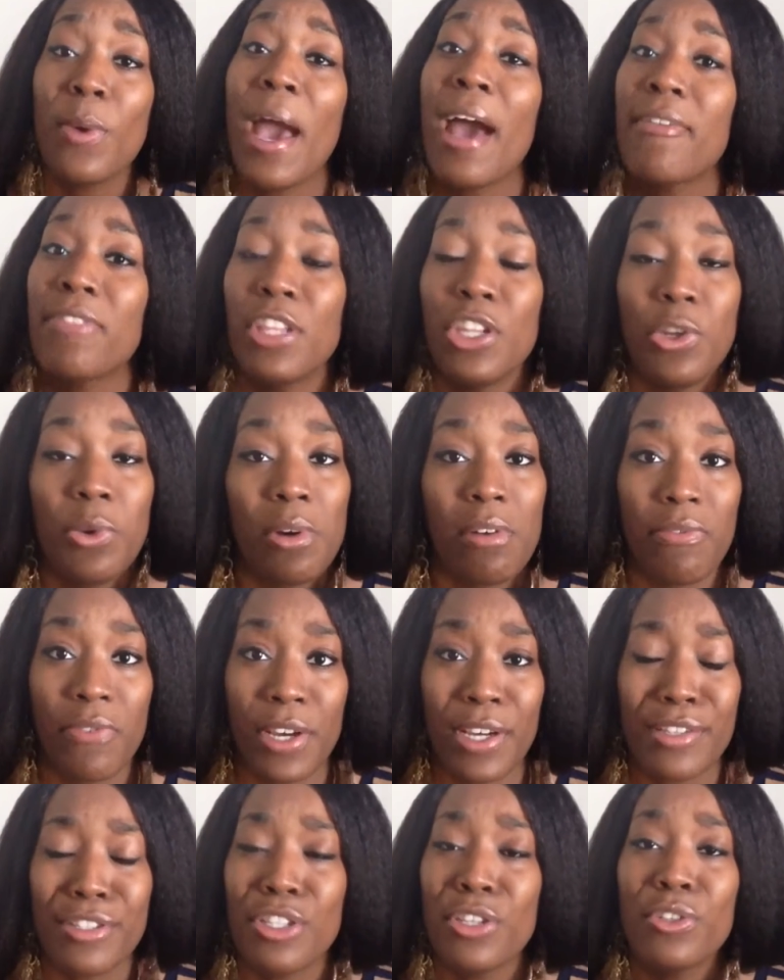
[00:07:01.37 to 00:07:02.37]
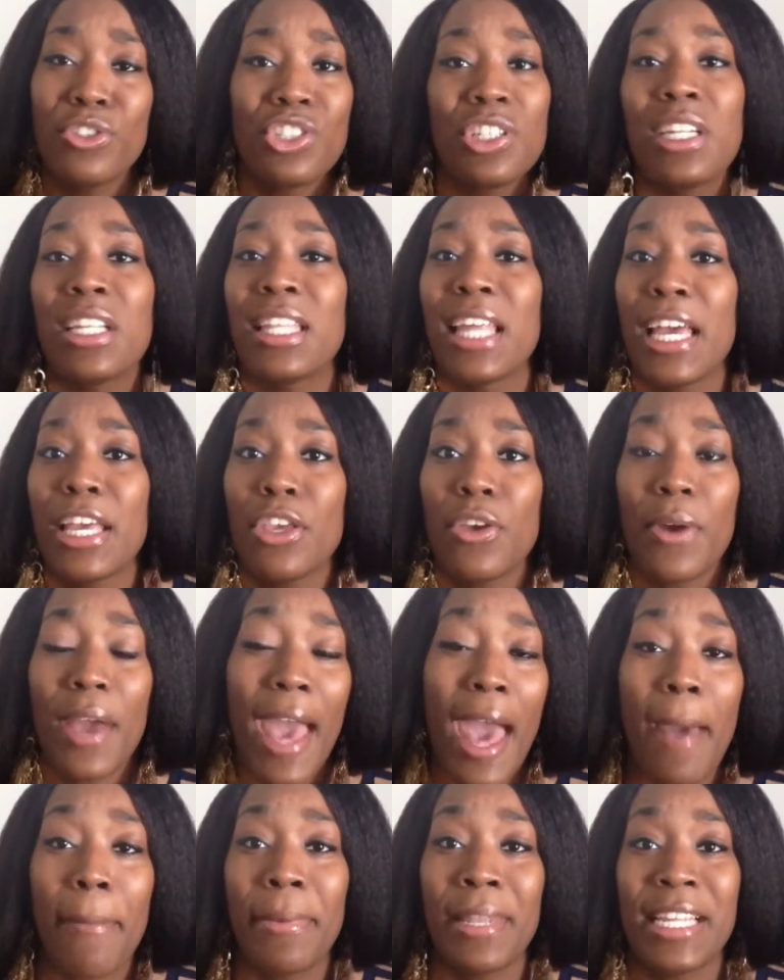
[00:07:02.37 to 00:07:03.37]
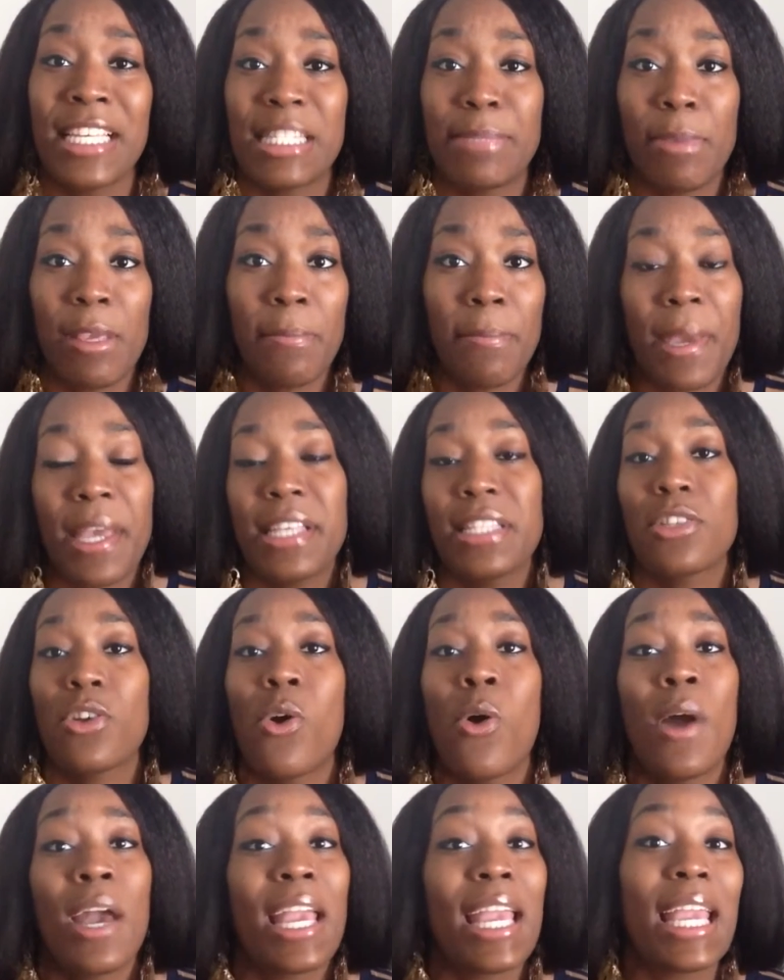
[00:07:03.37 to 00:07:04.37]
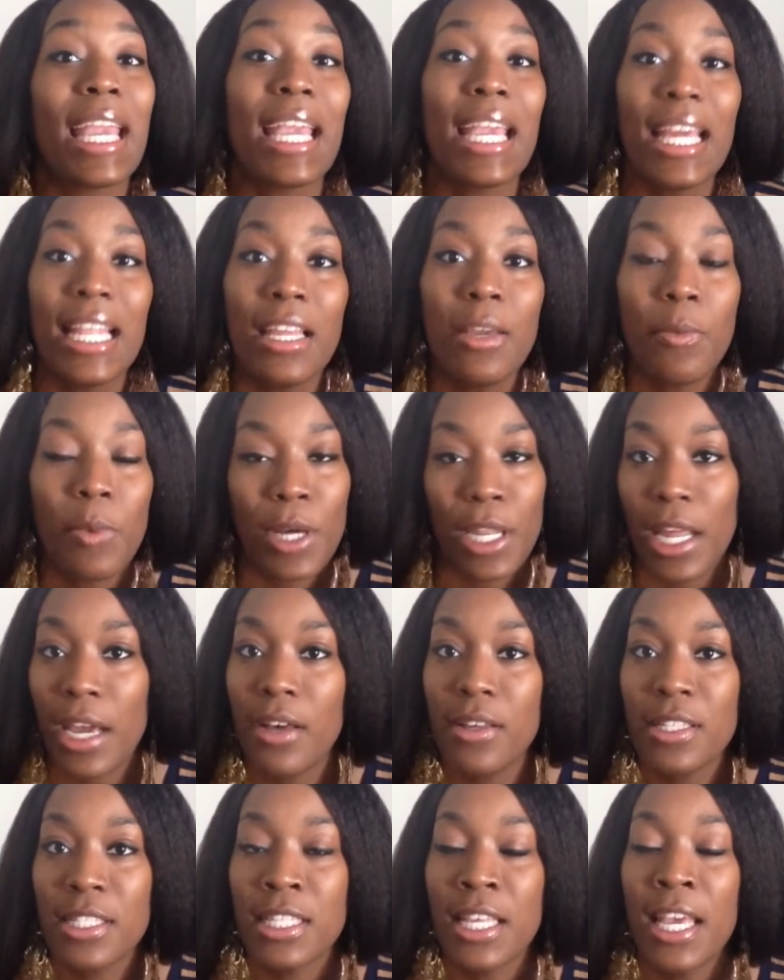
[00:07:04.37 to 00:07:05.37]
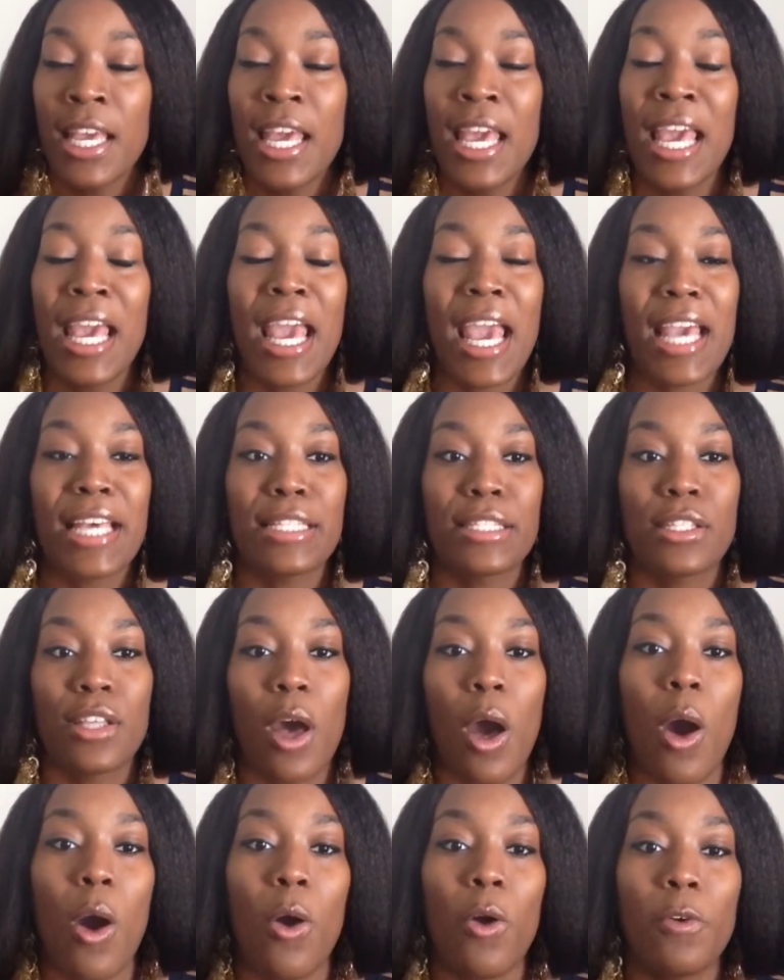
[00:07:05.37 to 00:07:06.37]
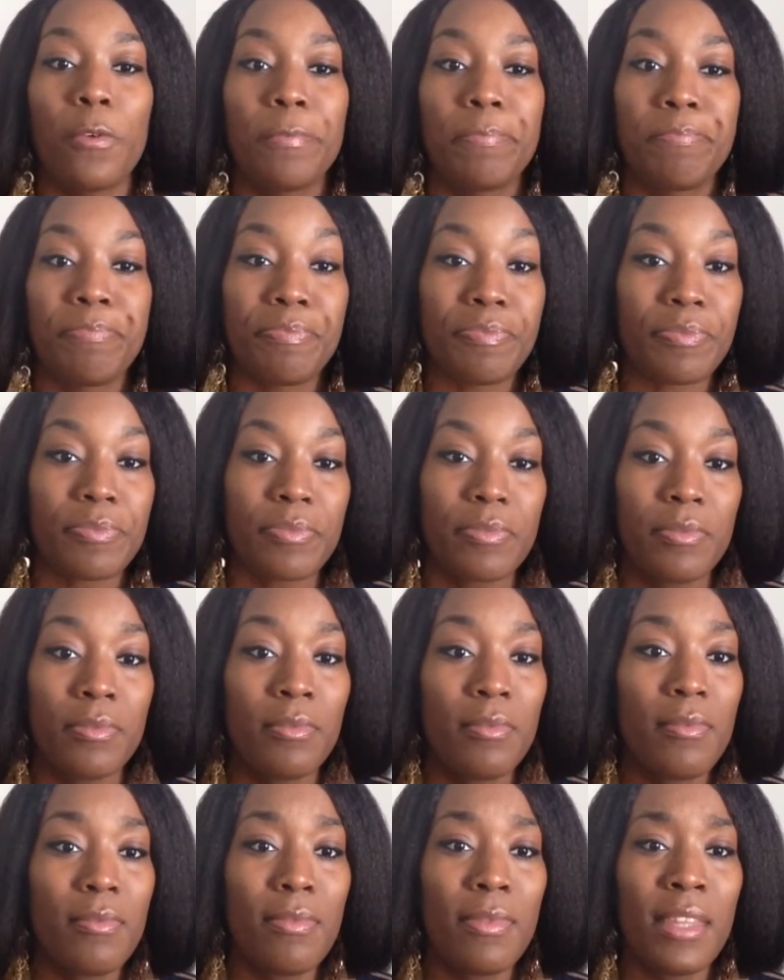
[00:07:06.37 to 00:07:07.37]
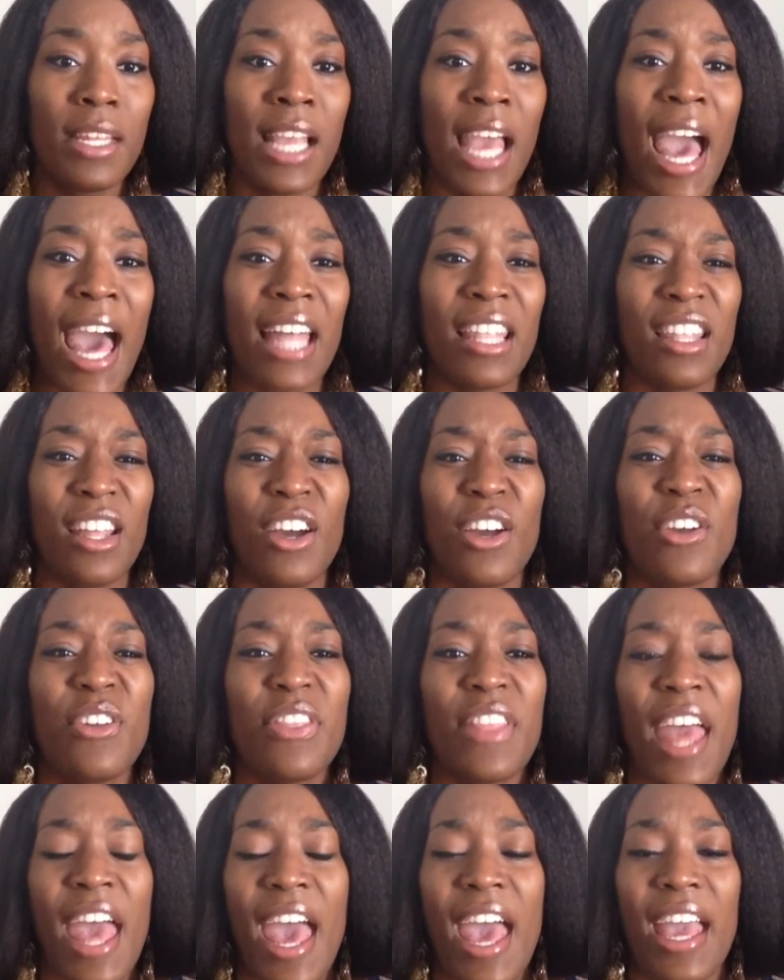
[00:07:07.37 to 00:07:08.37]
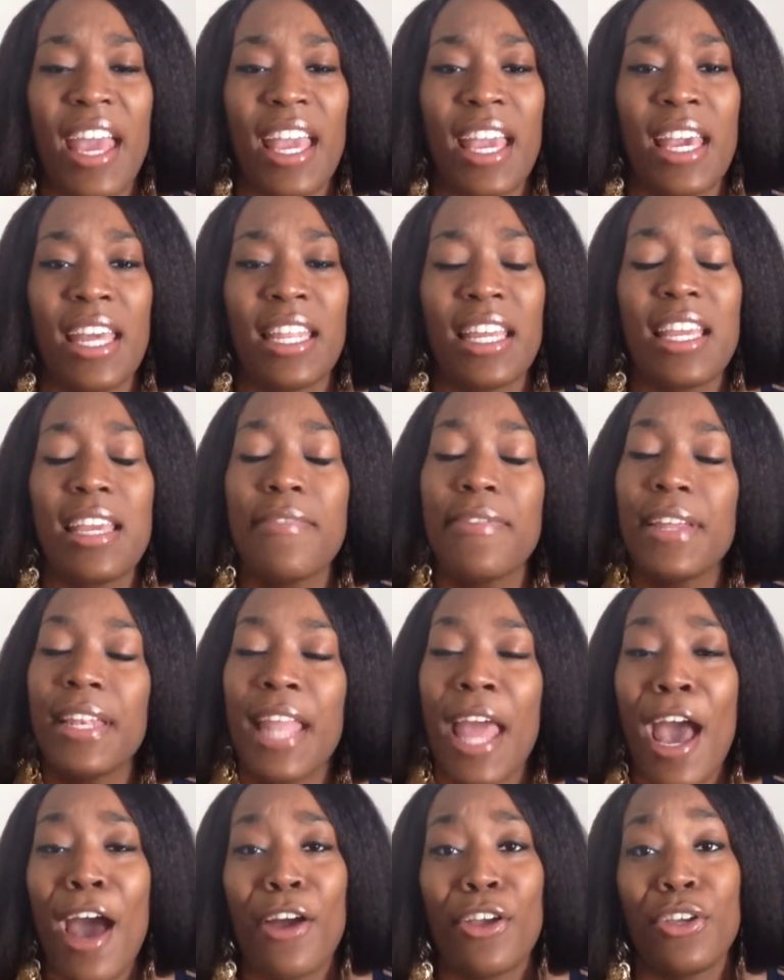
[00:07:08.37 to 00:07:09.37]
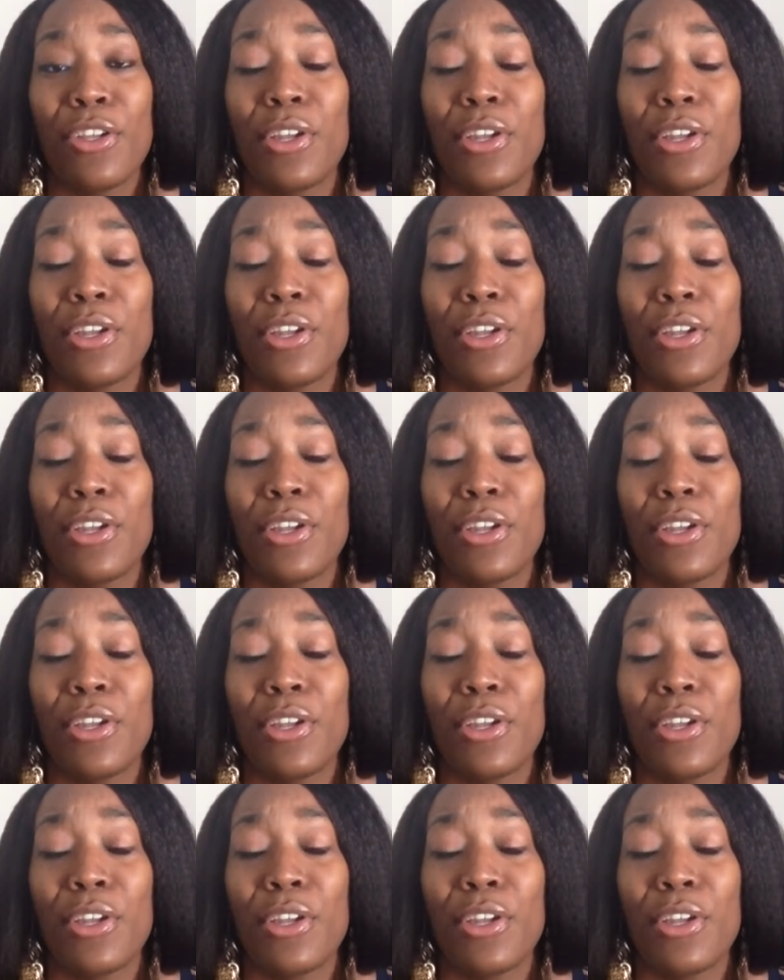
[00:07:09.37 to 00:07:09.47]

have to do it first. You shouldn't let your happiness be based on anyone else. And so I learned that. And even now,